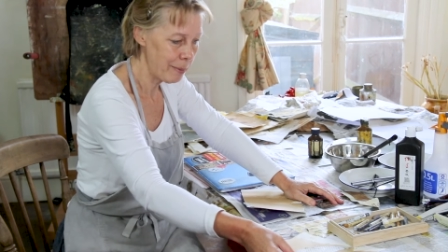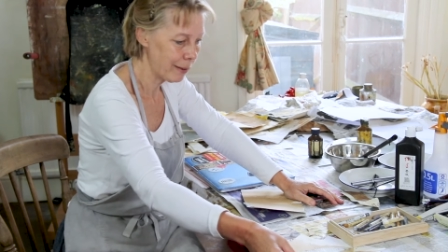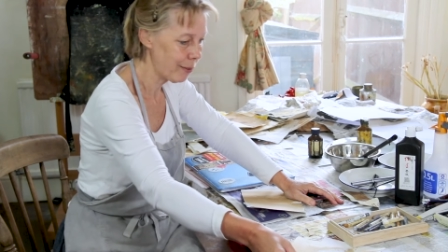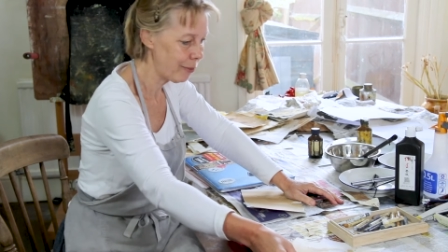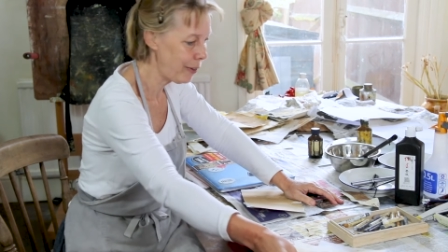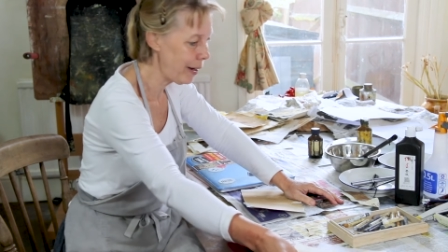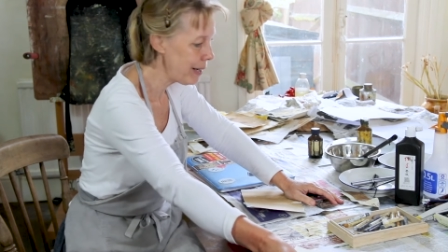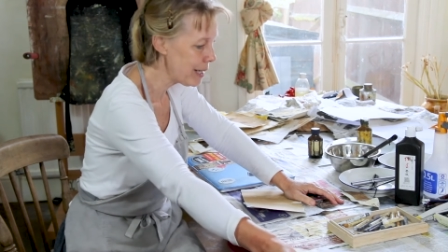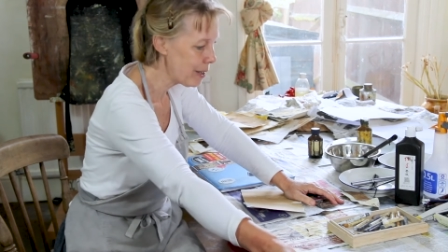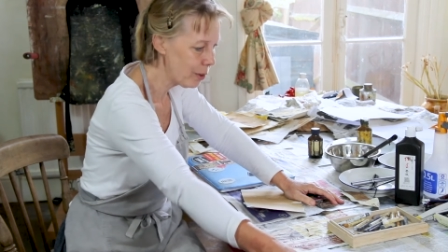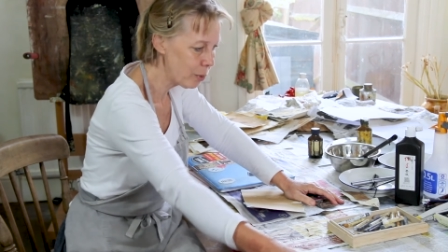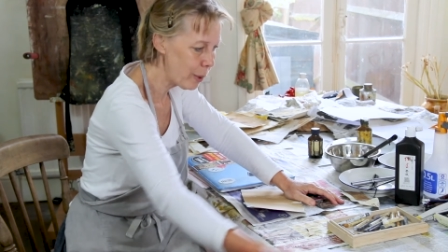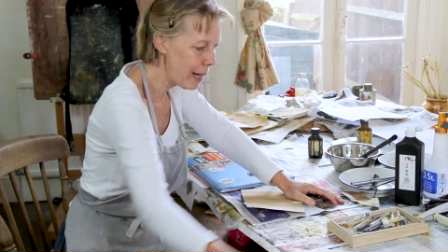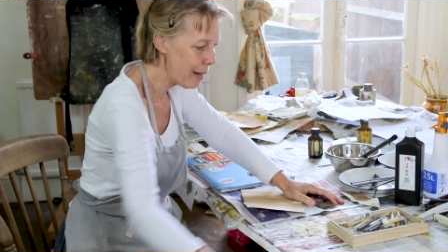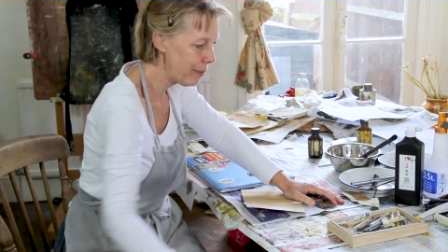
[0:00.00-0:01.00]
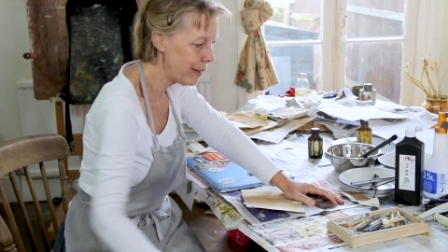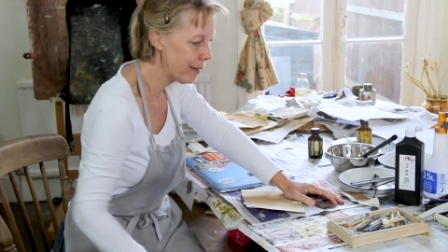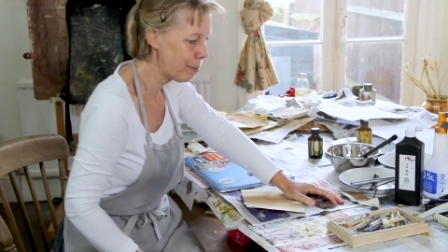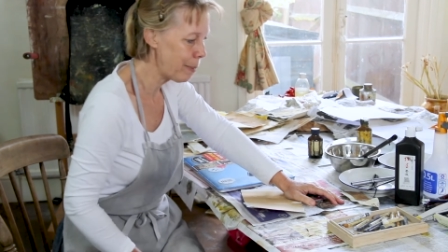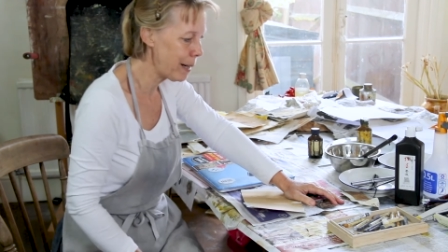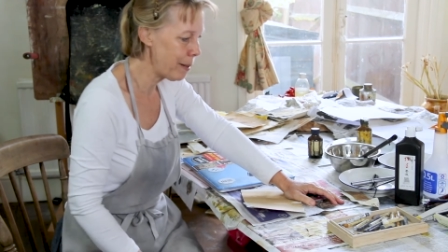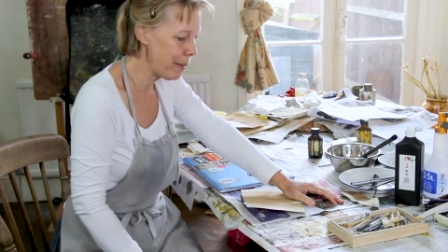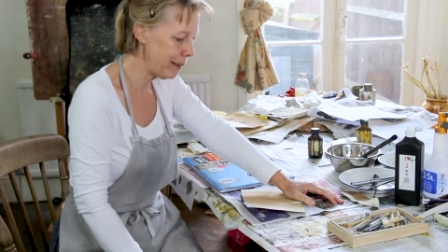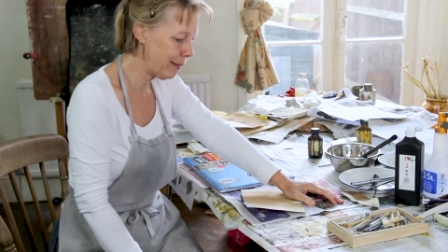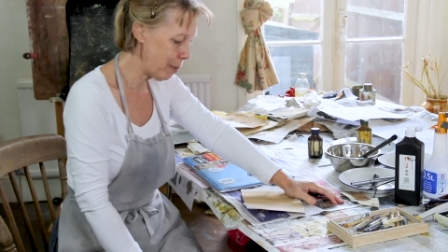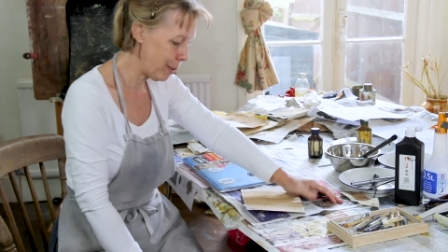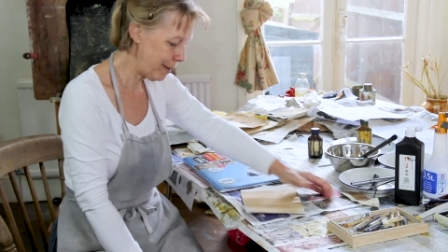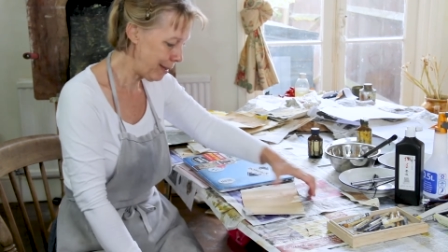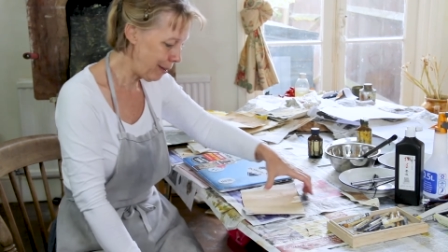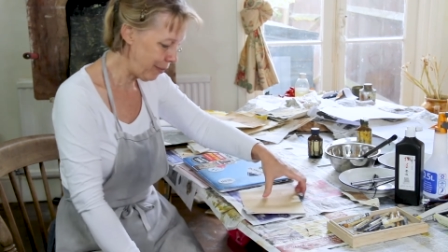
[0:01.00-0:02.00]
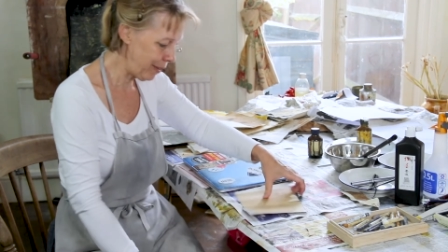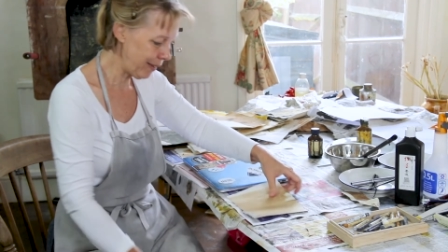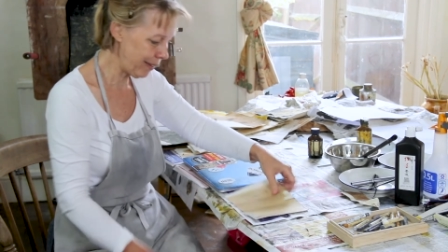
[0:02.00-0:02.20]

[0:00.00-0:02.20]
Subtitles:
It's a very good way of experimenting with different